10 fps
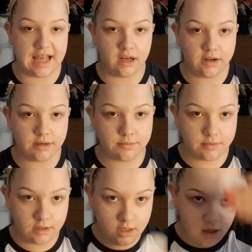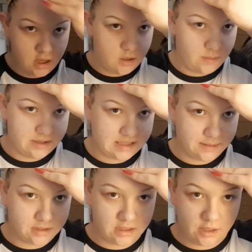hairline where the
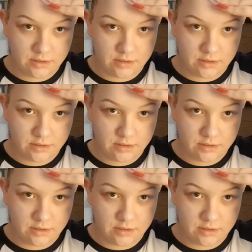tape's going to go.